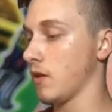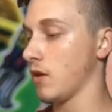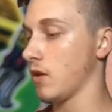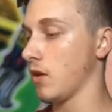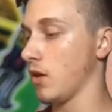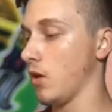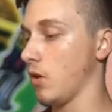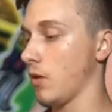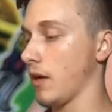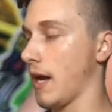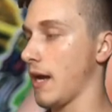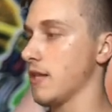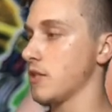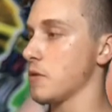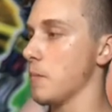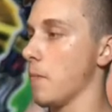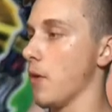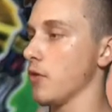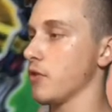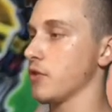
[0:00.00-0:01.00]
Okay, it's a
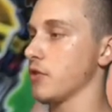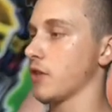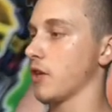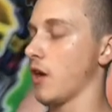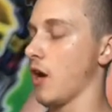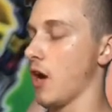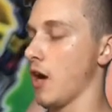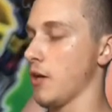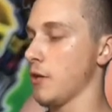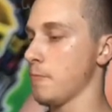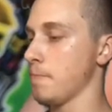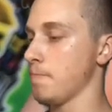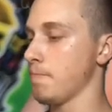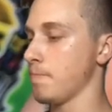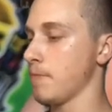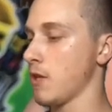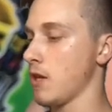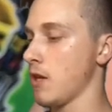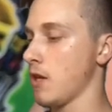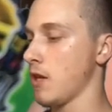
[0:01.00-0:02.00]
monster card.
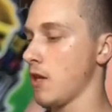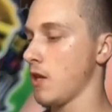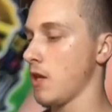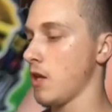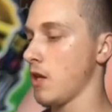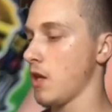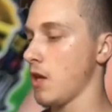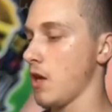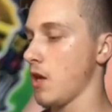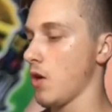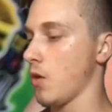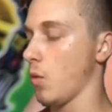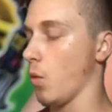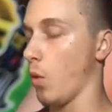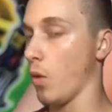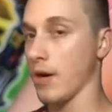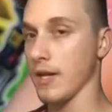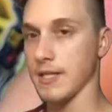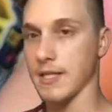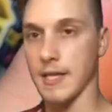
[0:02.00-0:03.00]

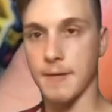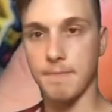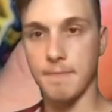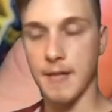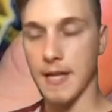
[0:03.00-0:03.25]
What is it?